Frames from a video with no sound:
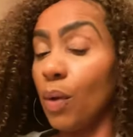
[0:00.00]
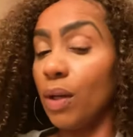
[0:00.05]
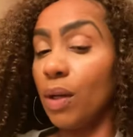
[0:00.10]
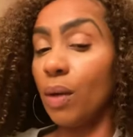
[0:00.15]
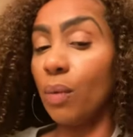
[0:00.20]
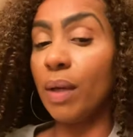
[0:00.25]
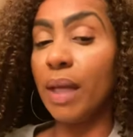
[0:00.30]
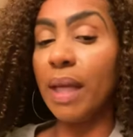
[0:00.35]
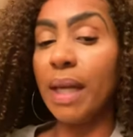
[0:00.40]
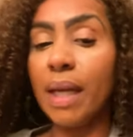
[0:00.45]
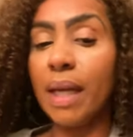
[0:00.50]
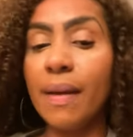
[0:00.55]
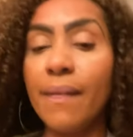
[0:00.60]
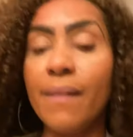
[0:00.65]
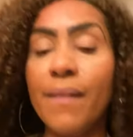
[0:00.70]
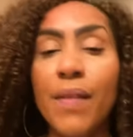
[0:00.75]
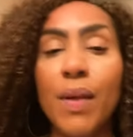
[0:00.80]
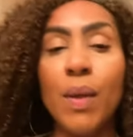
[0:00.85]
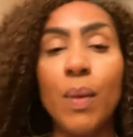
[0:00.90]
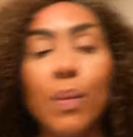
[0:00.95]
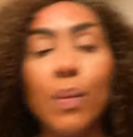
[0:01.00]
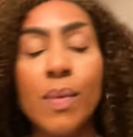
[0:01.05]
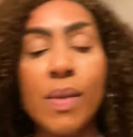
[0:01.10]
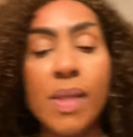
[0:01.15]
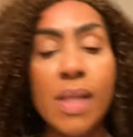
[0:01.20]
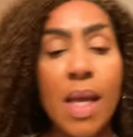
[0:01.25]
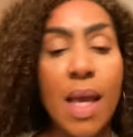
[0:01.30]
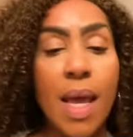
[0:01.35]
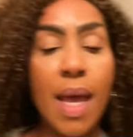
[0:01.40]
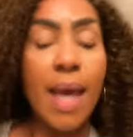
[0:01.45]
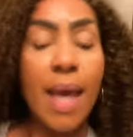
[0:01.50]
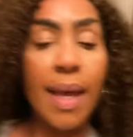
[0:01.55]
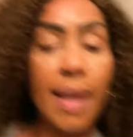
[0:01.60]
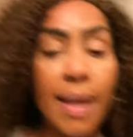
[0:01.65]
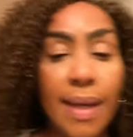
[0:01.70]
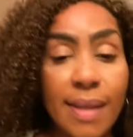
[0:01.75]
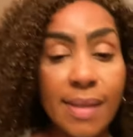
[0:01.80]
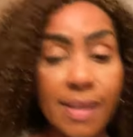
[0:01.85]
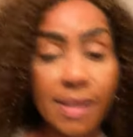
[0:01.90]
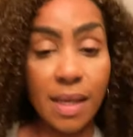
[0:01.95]
Don't get it confused
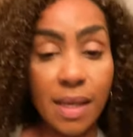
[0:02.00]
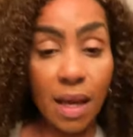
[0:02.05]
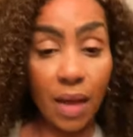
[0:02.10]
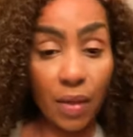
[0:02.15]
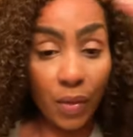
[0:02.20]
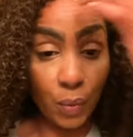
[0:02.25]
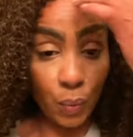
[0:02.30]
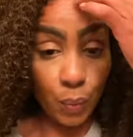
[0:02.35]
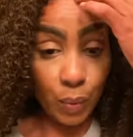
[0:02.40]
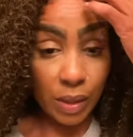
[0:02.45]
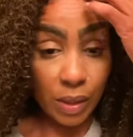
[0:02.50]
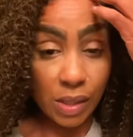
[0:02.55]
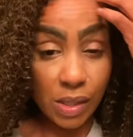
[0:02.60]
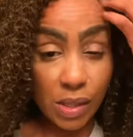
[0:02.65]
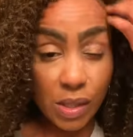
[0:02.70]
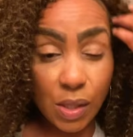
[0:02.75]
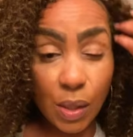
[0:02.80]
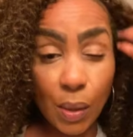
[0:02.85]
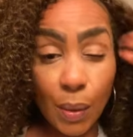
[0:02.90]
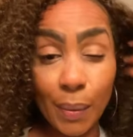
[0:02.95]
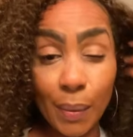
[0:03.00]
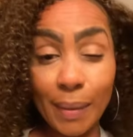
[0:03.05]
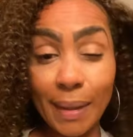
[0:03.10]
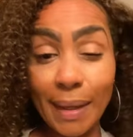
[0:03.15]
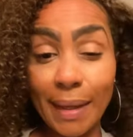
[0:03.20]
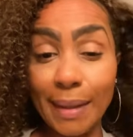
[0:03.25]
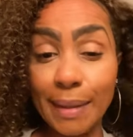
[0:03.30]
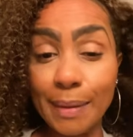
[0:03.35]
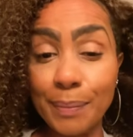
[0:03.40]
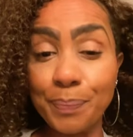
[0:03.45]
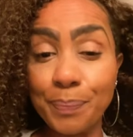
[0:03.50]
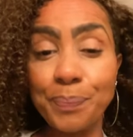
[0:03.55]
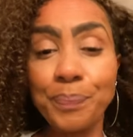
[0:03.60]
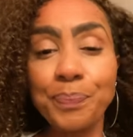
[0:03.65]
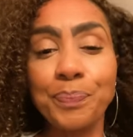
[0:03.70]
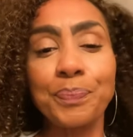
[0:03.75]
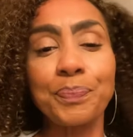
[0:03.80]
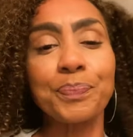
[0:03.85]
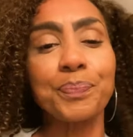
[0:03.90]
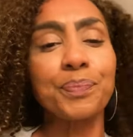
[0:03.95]
as the other one. So
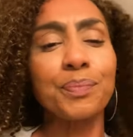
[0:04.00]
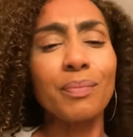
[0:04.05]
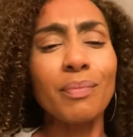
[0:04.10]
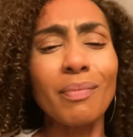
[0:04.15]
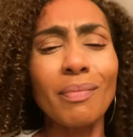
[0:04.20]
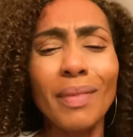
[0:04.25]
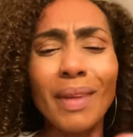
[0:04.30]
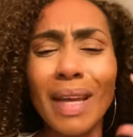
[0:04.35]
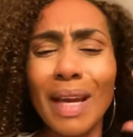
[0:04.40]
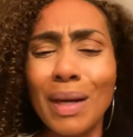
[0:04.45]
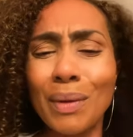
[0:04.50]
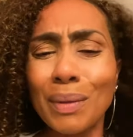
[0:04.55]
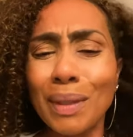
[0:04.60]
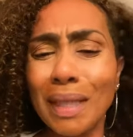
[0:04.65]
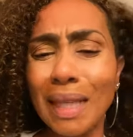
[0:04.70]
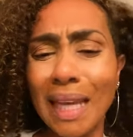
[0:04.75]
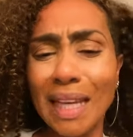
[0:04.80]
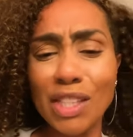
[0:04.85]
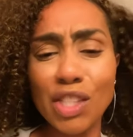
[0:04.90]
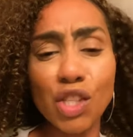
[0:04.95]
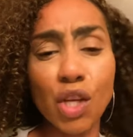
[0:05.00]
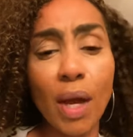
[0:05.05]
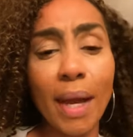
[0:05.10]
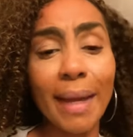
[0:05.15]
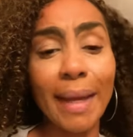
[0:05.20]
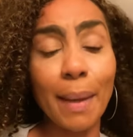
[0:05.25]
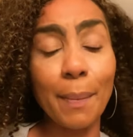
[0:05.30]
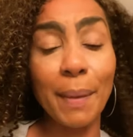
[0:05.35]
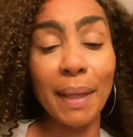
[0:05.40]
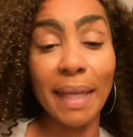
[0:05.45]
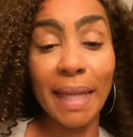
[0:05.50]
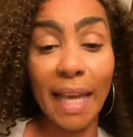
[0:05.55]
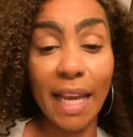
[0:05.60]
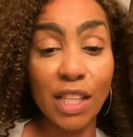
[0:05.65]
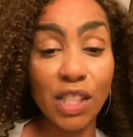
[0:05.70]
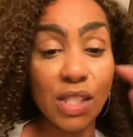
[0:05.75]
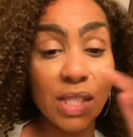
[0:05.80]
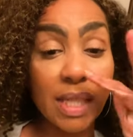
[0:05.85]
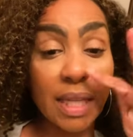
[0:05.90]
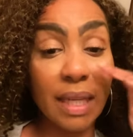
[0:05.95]
I realized y'all, I ain't got my
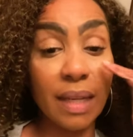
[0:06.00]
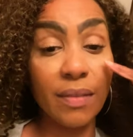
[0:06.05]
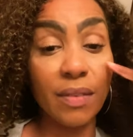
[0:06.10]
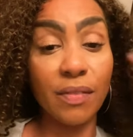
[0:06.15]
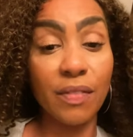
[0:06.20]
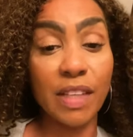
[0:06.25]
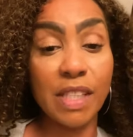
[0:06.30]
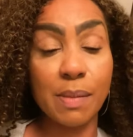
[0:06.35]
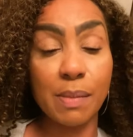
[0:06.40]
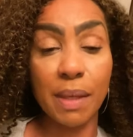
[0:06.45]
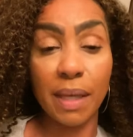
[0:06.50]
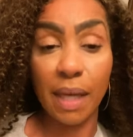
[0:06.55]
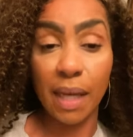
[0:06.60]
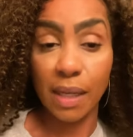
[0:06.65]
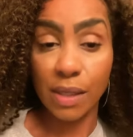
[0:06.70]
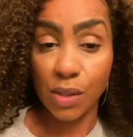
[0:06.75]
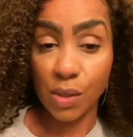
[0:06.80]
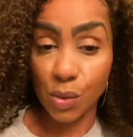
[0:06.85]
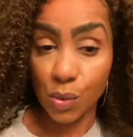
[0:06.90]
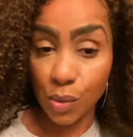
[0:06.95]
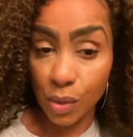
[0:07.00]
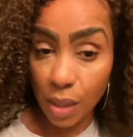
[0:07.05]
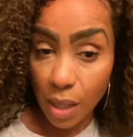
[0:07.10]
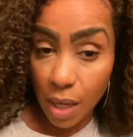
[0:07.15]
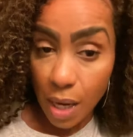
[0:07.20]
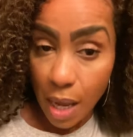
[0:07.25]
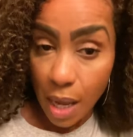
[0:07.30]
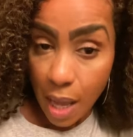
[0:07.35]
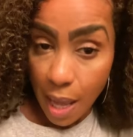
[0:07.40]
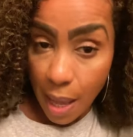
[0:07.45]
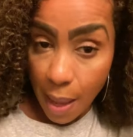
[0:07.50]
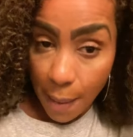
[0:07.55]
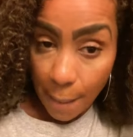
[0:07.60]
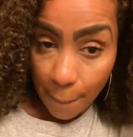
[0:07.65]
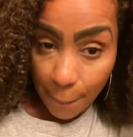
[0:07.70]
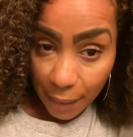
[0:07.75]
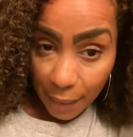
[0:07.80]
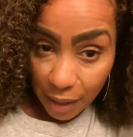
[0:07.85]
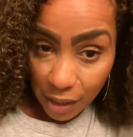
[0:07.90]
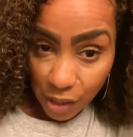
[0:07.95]
lashes. I didn't even fix my contour.
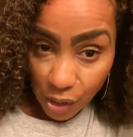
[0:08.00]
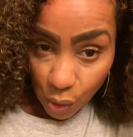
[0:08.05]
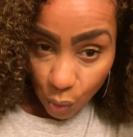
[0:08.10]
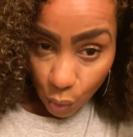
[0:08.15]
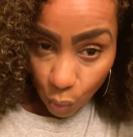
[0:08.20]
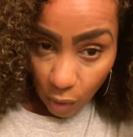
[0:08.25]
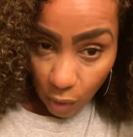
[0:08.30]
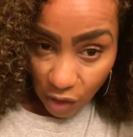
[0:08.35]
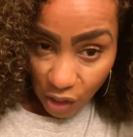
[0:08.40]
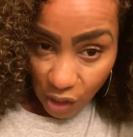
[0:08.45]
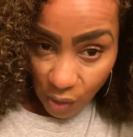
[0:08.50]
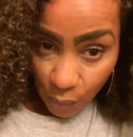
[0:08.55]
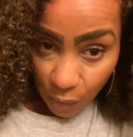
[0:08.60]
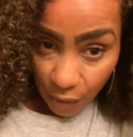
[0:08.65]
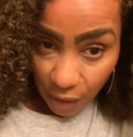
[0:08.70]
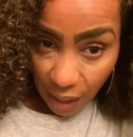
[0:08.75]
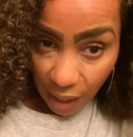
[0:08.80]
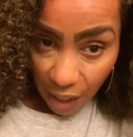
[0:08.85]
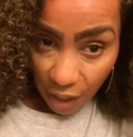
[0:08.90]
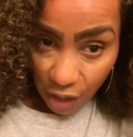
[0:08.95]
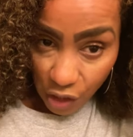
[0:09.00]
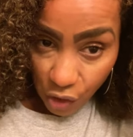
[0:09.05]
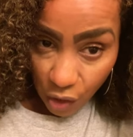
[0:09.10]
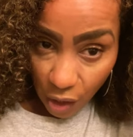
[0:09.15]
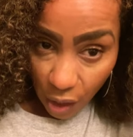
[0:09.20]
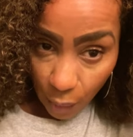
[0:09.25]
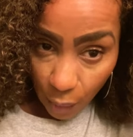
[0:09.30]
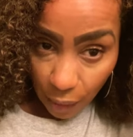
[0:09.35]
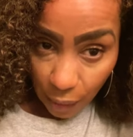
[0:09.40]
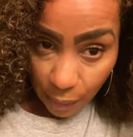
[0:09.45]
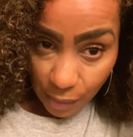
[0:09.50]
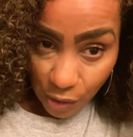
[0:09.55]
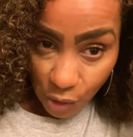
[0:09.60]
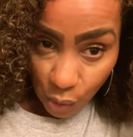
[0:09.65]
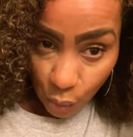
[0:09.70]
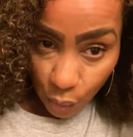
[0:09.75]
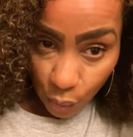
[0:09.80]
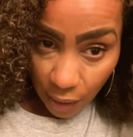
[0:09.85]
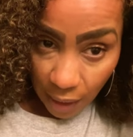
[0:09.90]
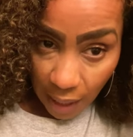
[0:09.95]
But it's cool. I just wanted to kind of show y'all what I was
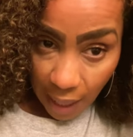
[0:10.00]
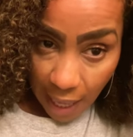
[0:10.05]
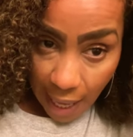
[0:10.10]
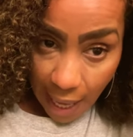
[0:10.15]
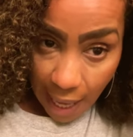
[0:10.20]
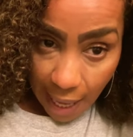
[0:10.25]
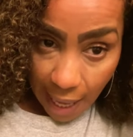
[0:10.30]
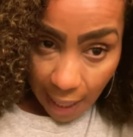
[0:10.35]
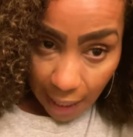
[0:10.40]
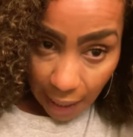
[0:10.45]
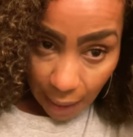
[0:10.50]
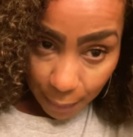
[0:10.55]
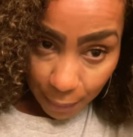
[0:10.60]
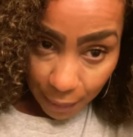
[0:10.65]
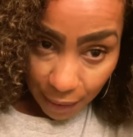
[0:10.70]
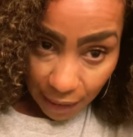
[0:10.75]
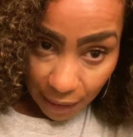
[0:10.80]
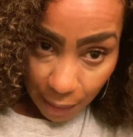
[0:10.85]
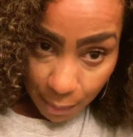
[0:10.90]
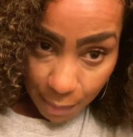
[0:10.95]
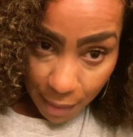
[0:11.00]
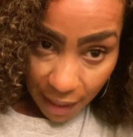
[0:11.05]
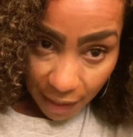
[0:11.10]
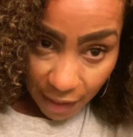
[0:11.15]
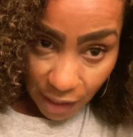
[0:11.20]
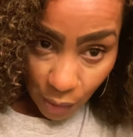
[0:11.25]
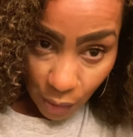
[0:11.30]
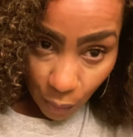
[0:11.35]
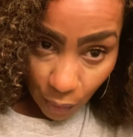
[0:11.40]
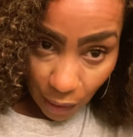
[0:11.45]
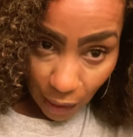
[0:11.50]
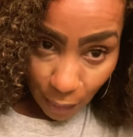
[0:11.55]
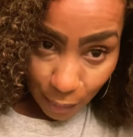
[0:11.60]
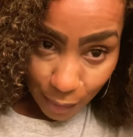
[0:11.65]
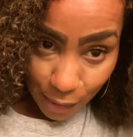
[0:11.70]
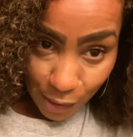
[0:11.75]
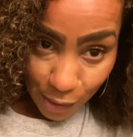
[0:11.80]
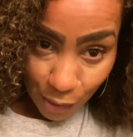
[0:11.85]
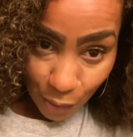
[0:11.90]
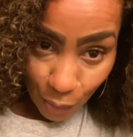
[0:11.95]
doing. And I'm going to get back to what I
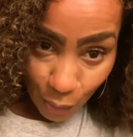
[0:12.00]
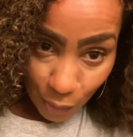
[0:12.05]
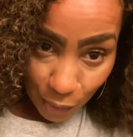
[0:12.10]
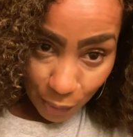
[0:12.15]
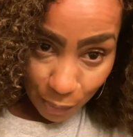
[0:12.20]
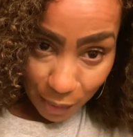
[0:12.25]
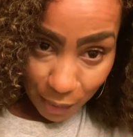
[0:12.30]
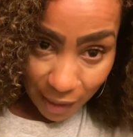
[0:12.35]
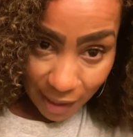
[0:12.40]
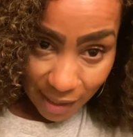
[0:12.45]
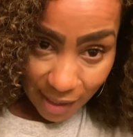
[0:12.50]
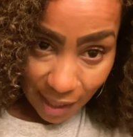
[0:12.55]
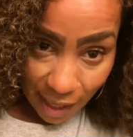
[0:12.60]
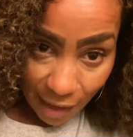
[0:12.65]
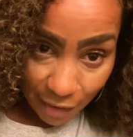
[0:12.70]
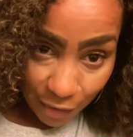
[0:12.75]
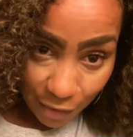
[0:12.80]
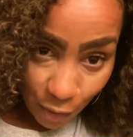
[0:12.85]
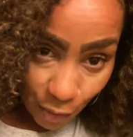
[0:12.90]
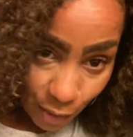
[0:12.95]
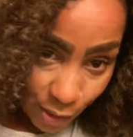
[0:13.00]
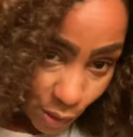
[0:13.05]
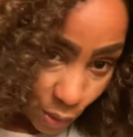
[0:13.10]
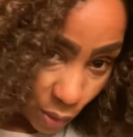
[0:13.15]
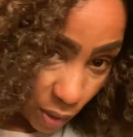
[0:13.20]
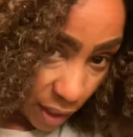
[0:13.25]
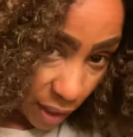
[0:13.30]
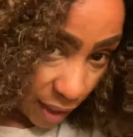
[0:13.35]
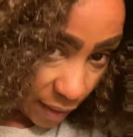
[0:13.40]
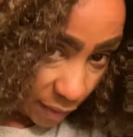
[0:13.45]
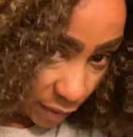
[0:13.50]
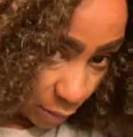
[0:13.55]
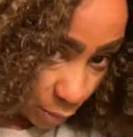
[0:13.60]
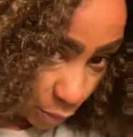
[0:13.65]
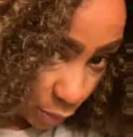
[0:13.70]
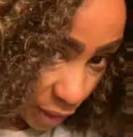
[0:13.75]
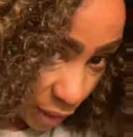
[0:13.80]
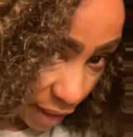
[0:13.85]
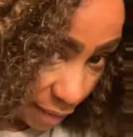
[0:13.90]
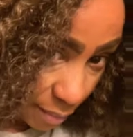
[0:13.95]
was doing because I feel so uncomfortable
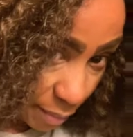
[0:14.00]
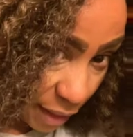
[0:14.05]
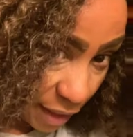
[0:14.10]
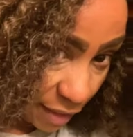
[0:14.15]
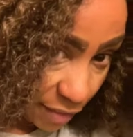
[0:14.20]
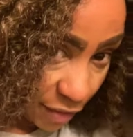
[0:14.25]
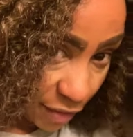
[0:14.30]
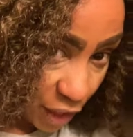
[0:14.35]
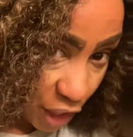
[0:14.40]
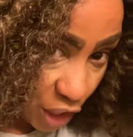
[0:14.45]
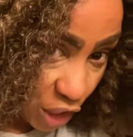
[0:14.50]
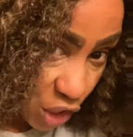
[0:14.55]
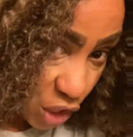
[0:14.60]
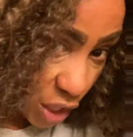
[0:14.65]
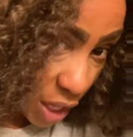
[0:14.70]
not being finished.